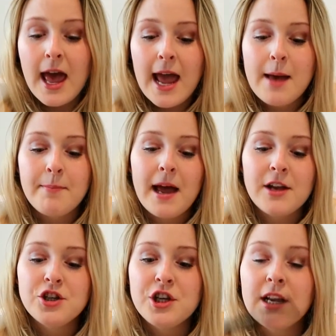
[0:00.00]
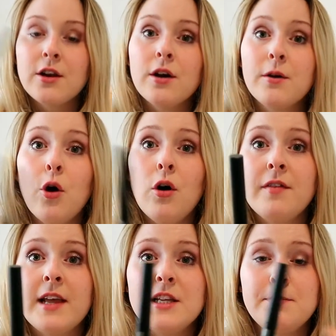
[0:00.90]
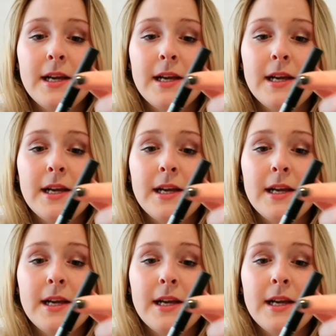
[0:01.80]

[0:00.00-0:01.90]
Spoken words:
and she'd got these,